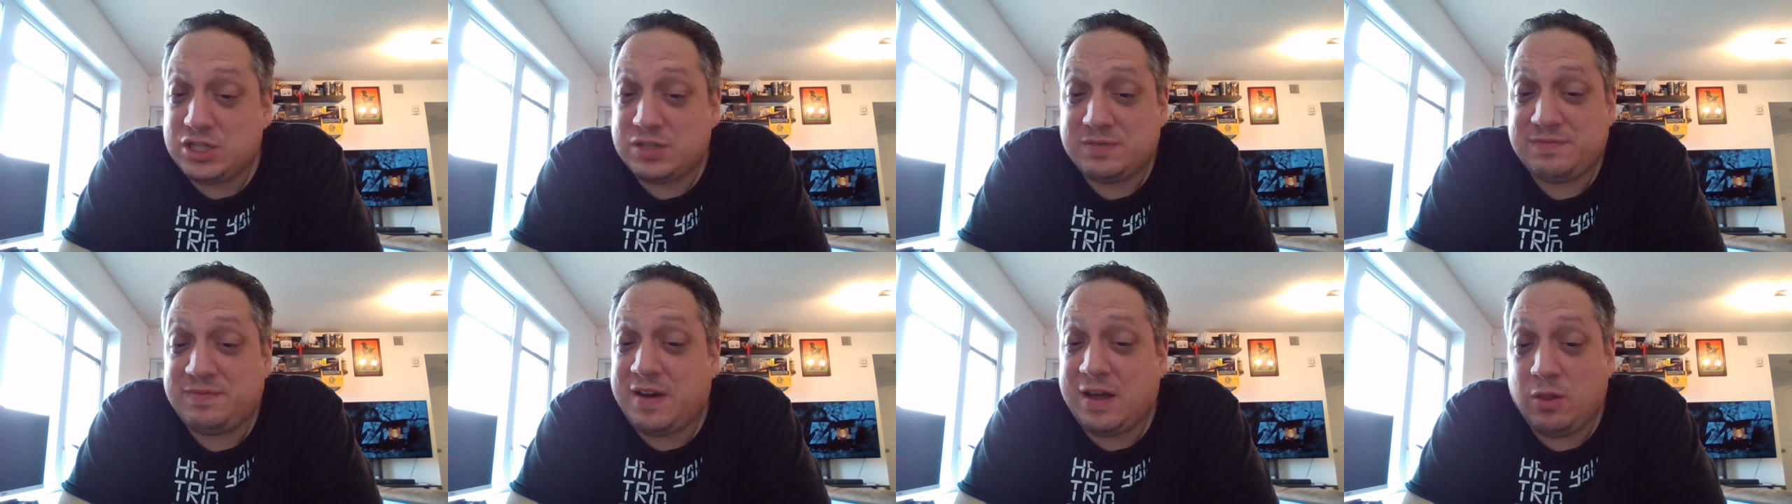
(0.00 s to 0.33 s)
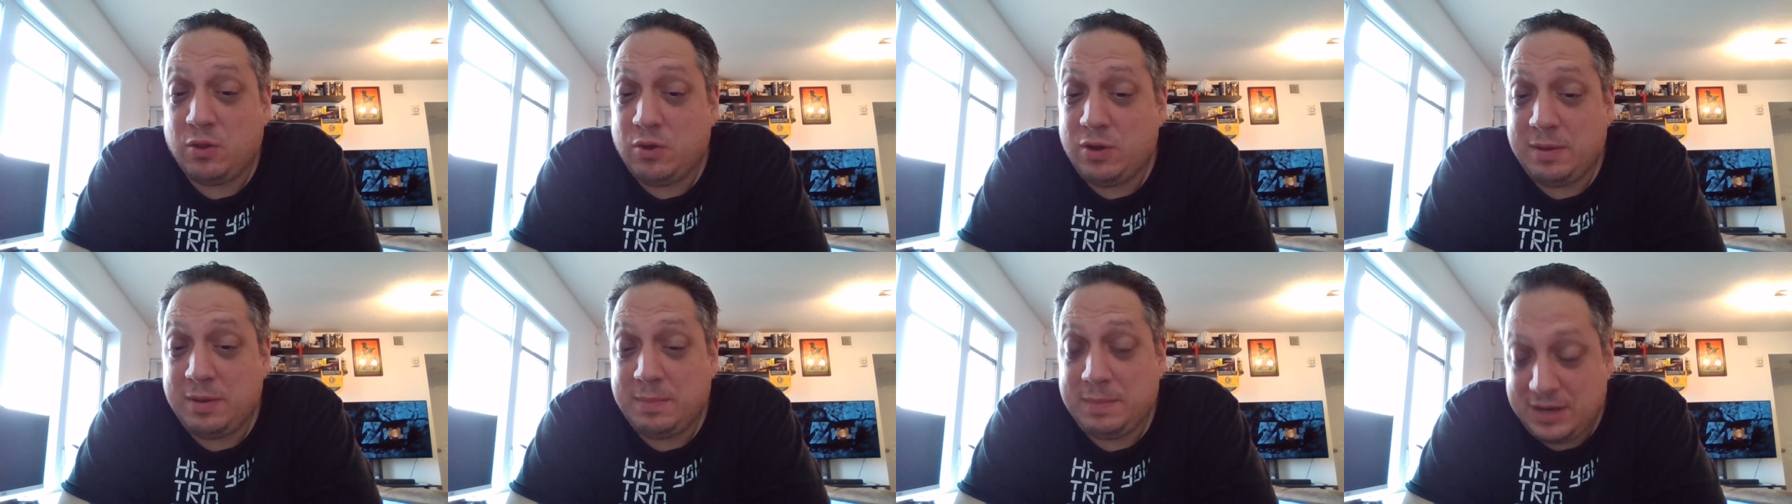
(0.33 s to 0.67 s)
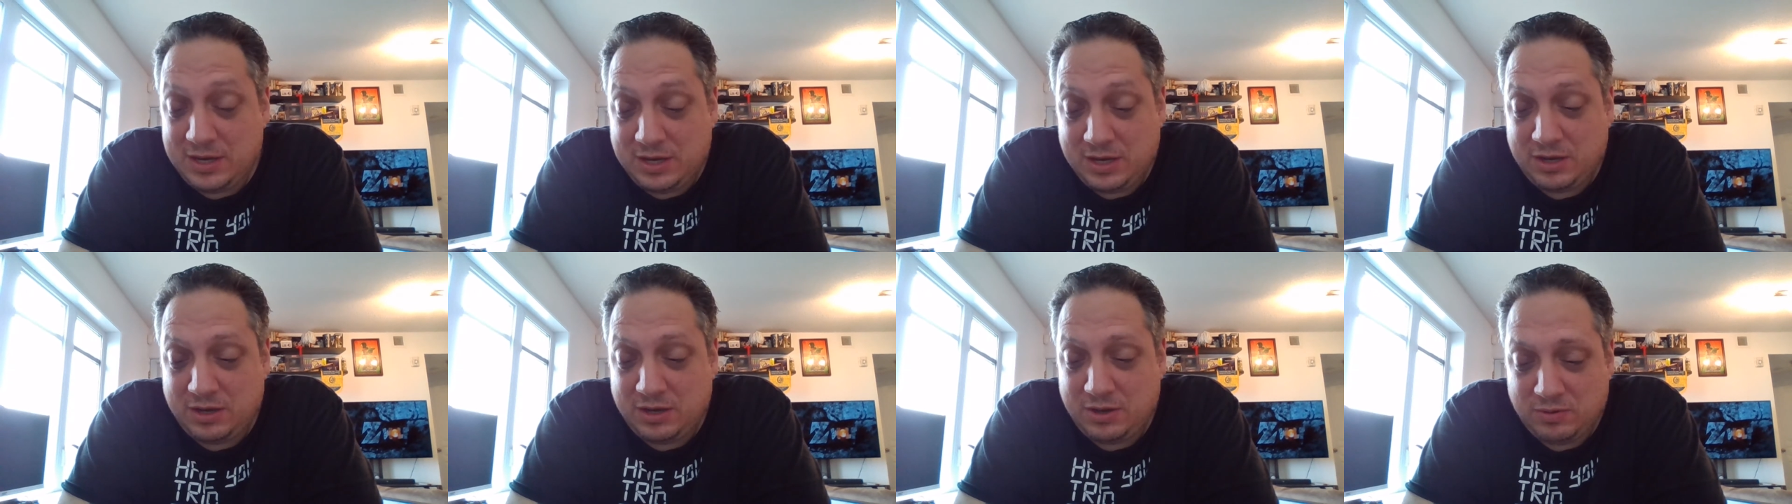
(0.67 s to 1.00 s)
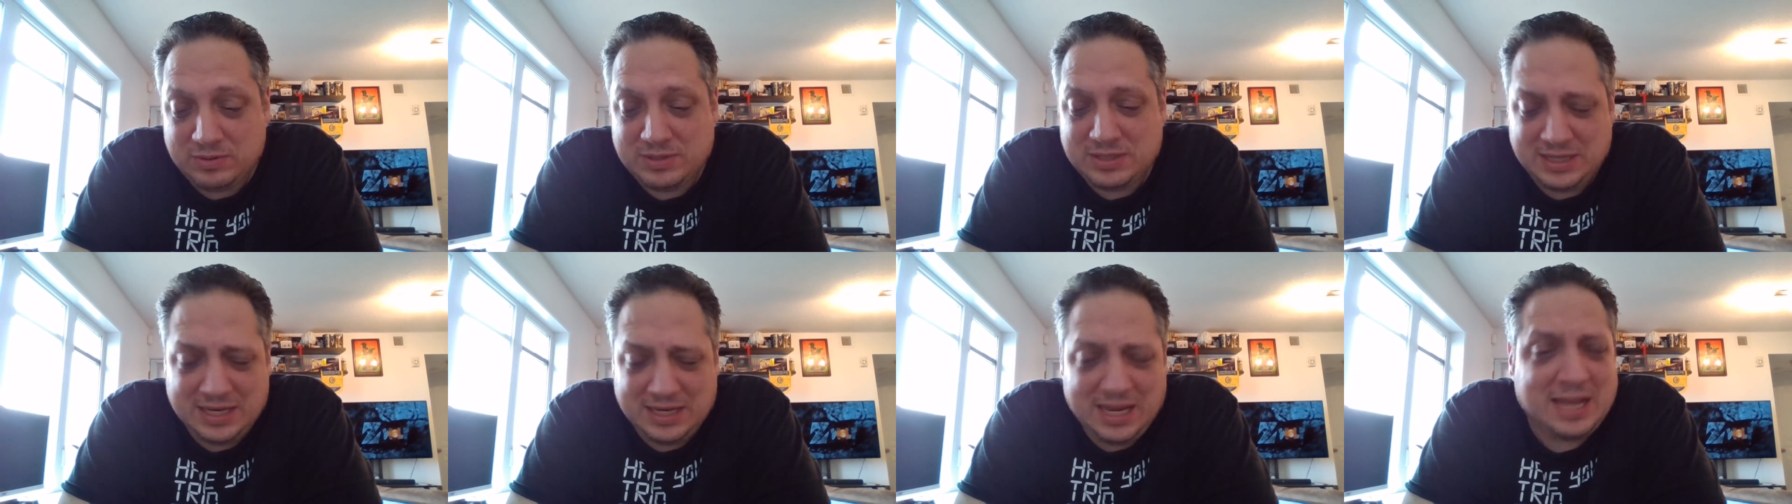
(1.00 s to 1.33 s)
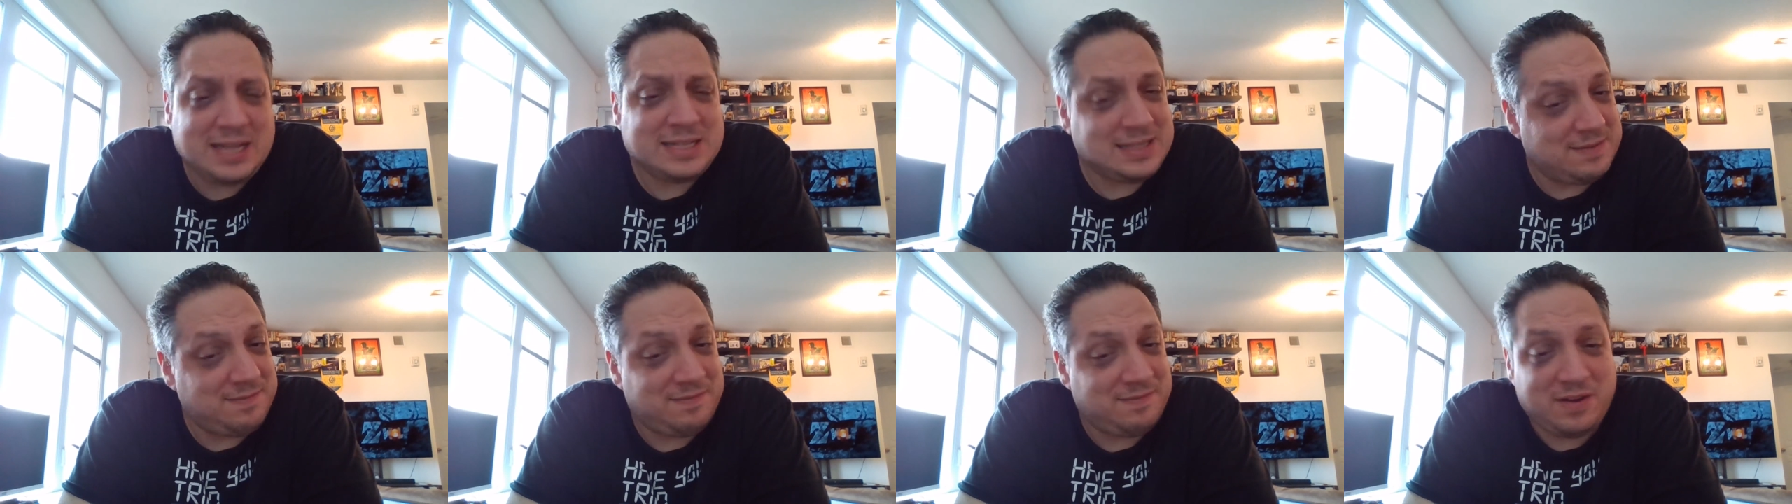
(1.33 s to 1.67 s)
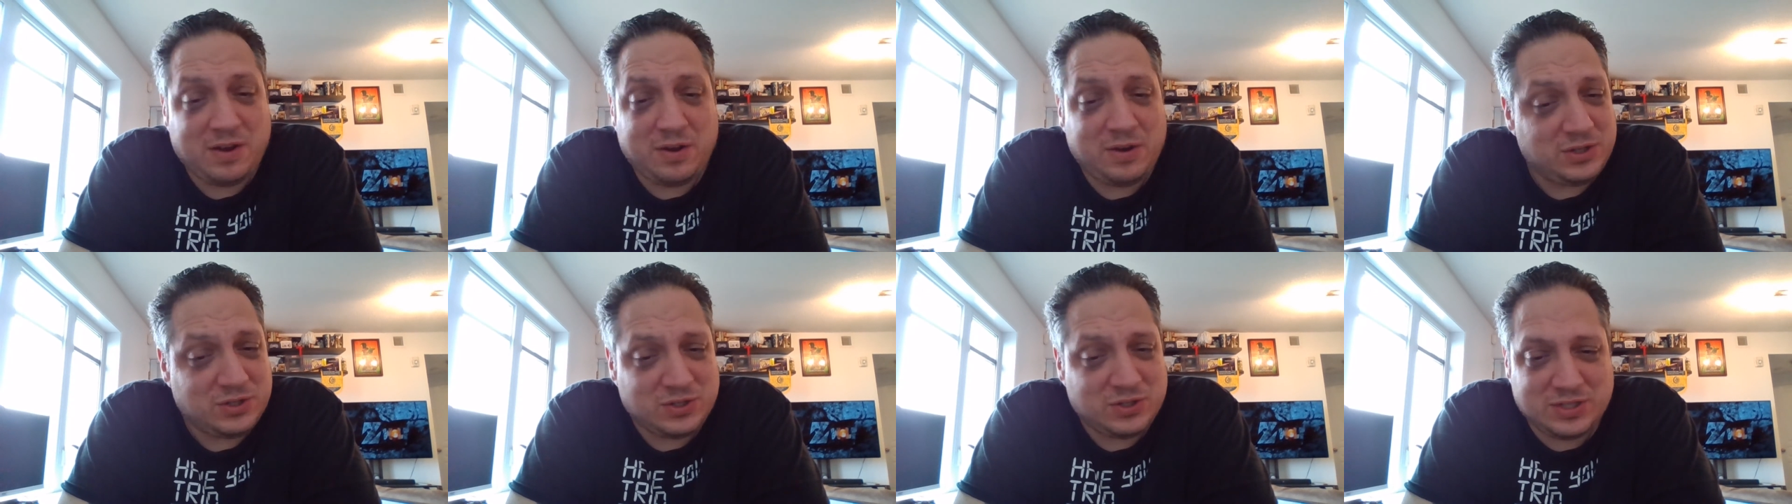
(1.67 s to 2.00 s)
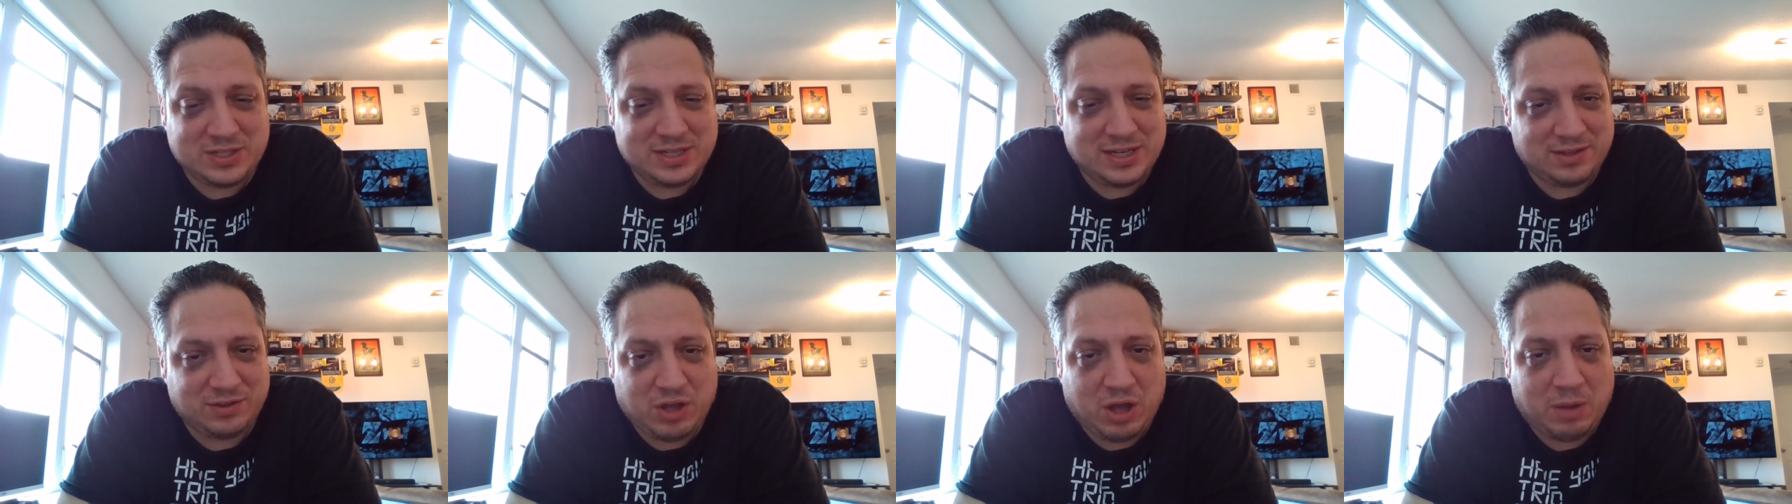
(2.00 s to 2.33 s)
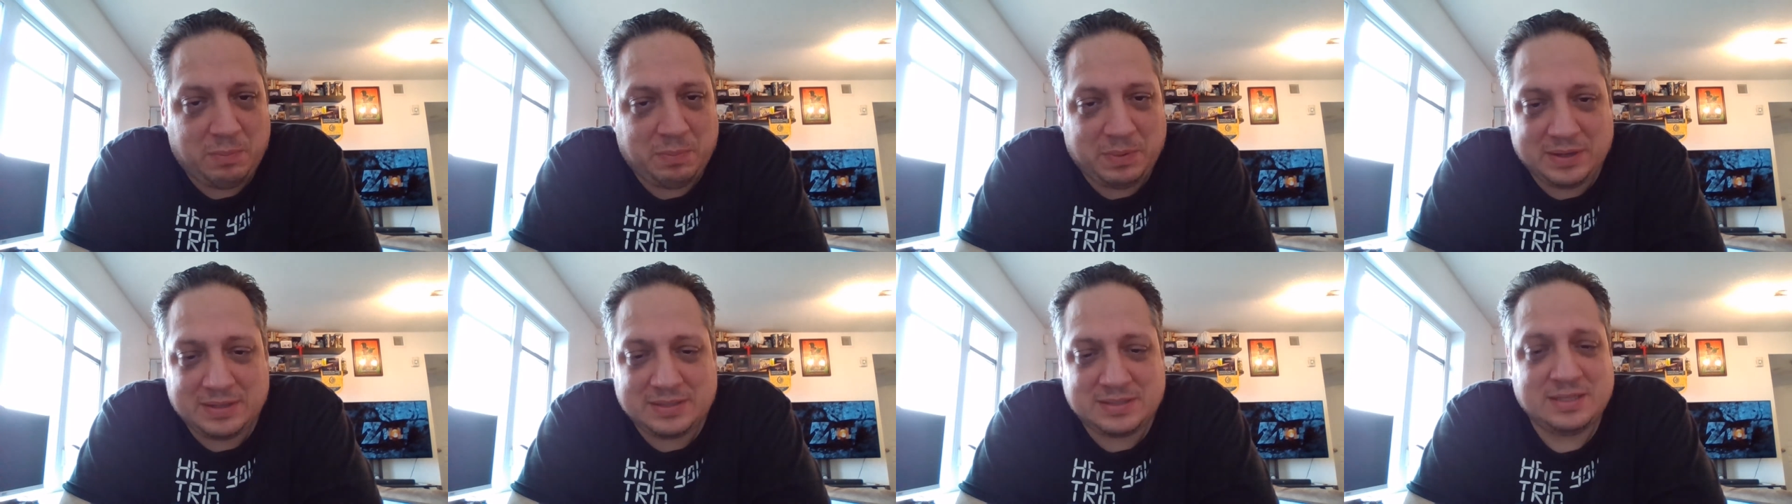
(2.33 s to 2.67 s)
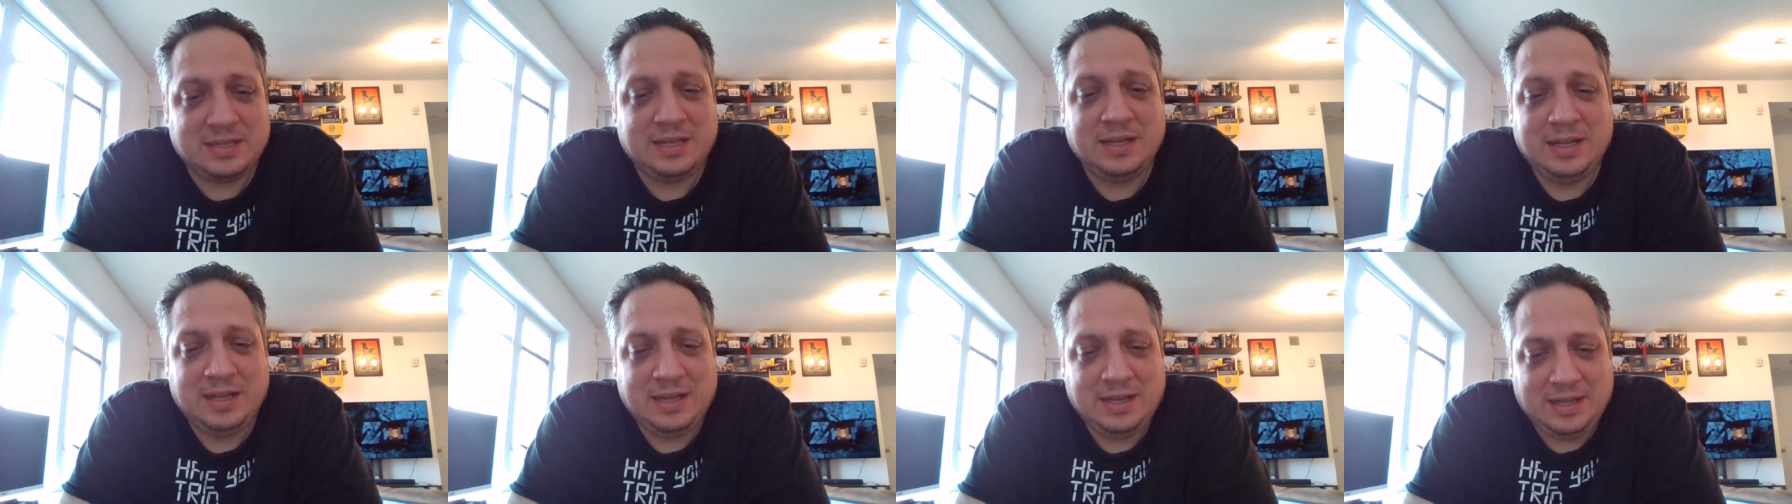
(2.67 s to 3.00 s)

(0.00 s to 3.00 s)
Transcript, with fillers: just follow him and you'll see he has some very interesting topics